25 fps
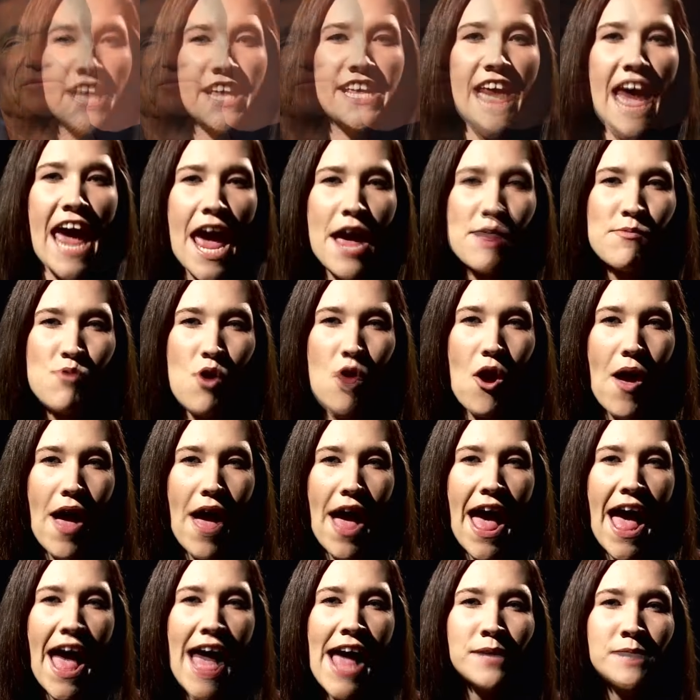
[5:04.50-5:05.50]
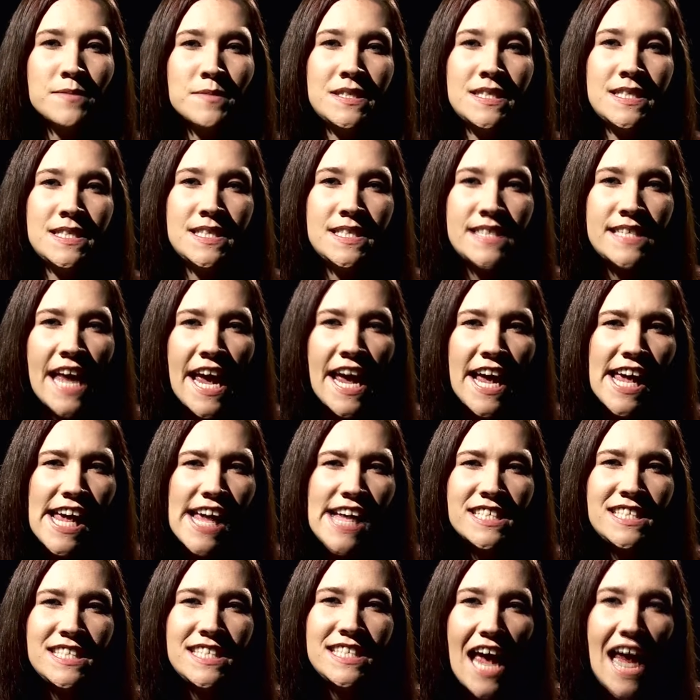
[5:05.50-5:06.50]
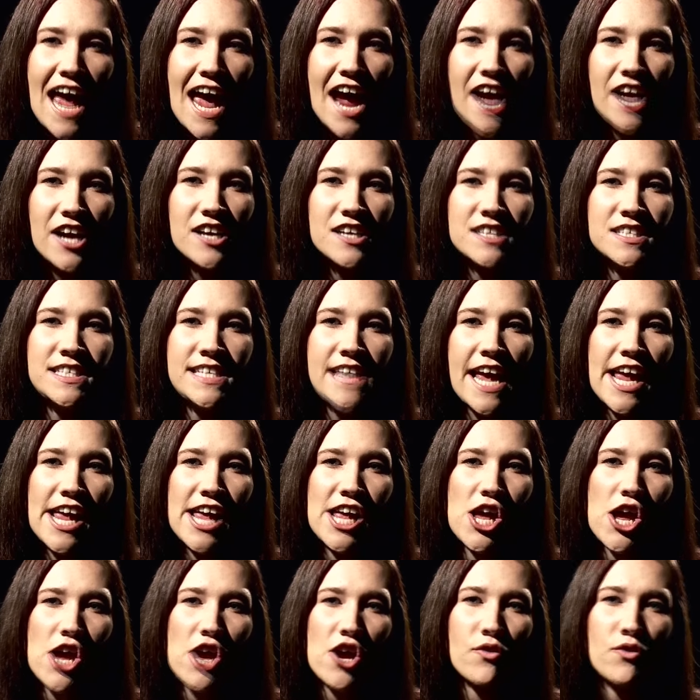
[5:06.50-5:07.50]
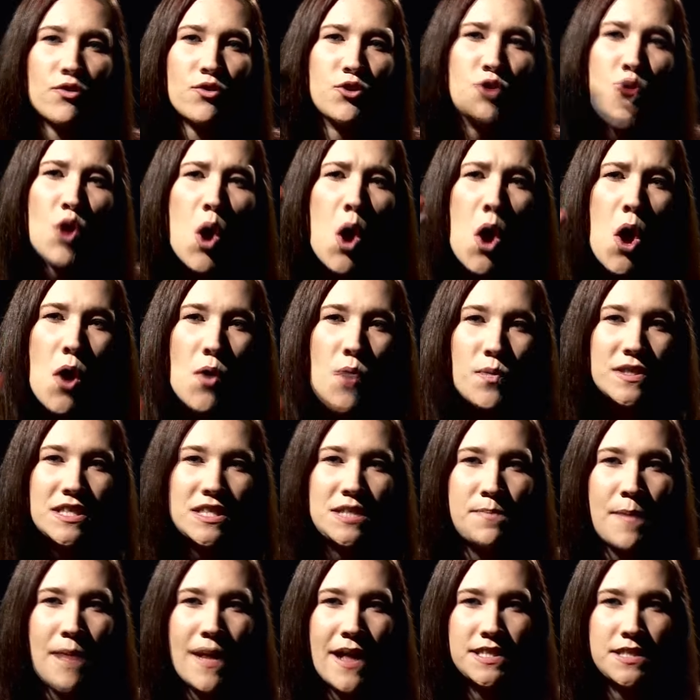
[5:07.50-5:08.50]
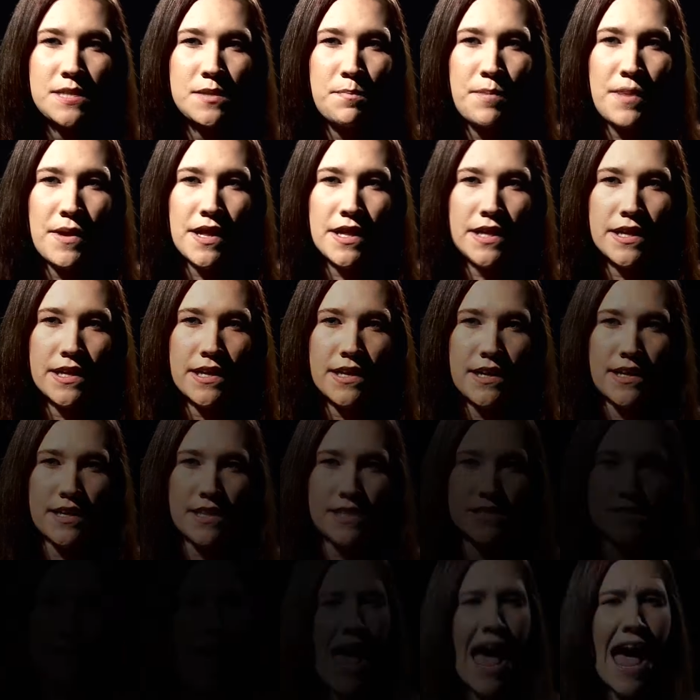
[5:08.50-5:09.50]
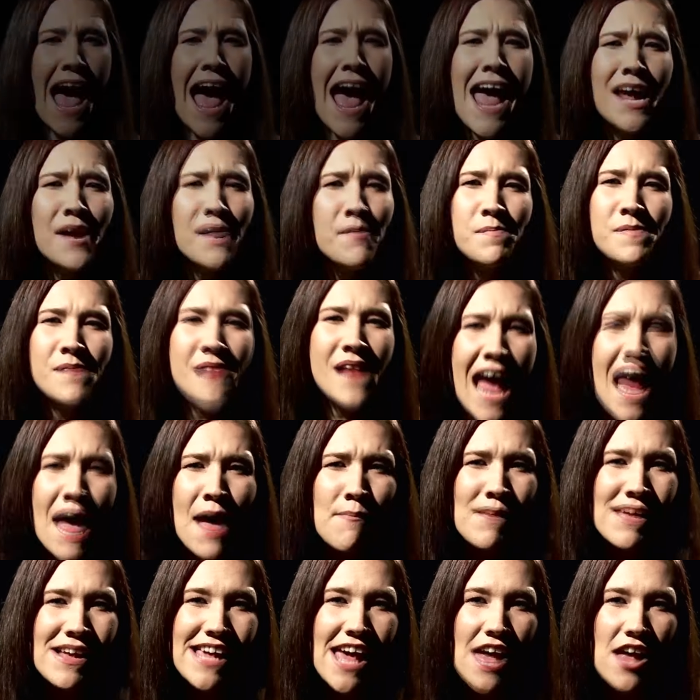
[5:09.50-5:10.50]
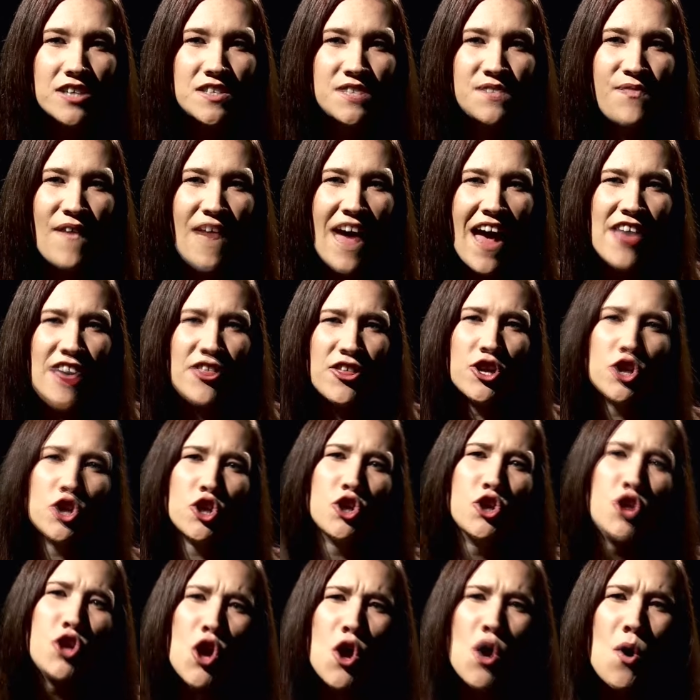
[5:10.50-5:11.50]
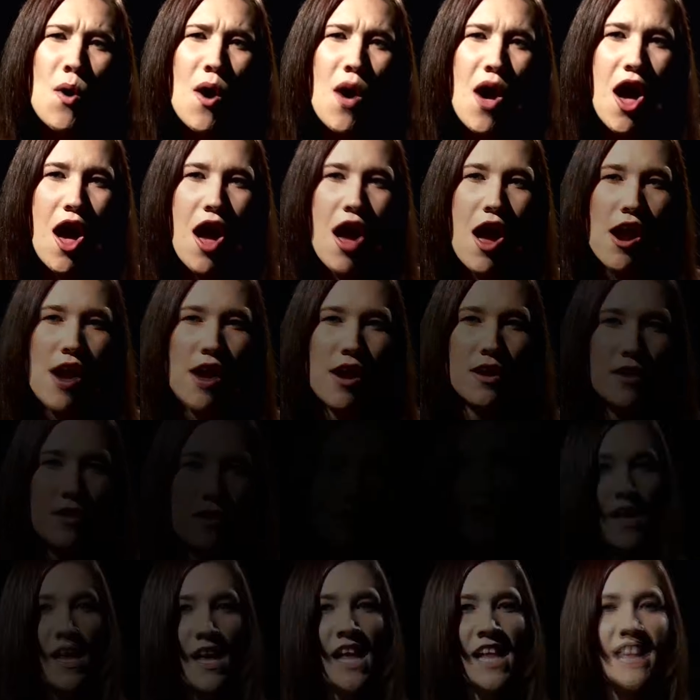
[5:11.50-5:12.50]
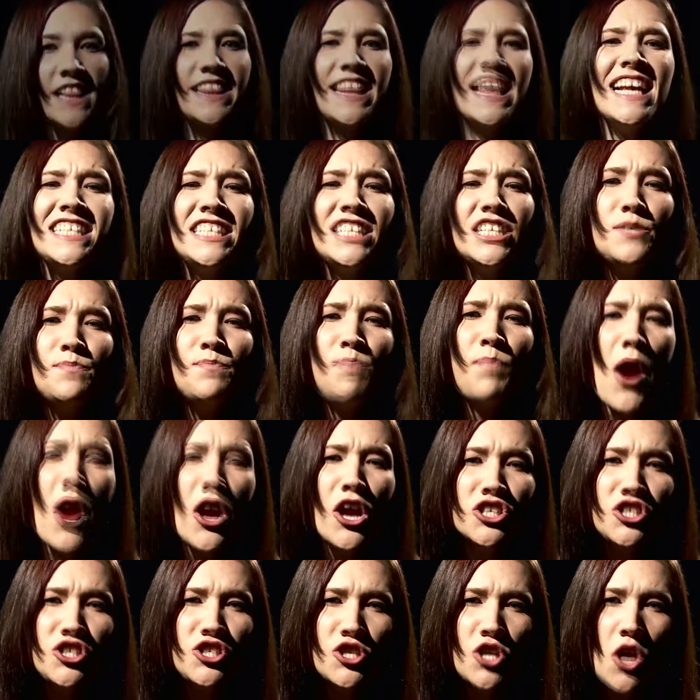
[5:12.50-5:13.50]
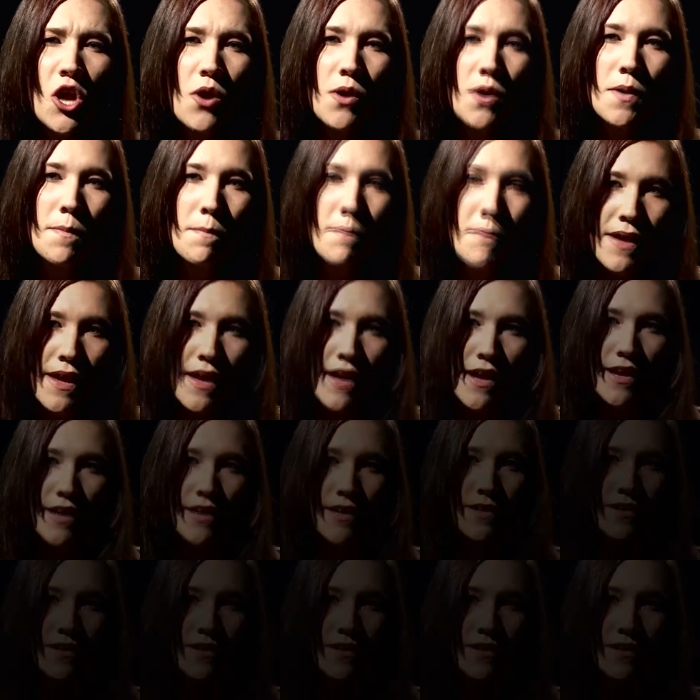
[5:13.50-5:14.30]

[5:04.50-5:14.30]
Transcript: Gabriel, I'm sick and tired of taking care of your responsibilities. I am not Miguel's father. You are. This is personal to me.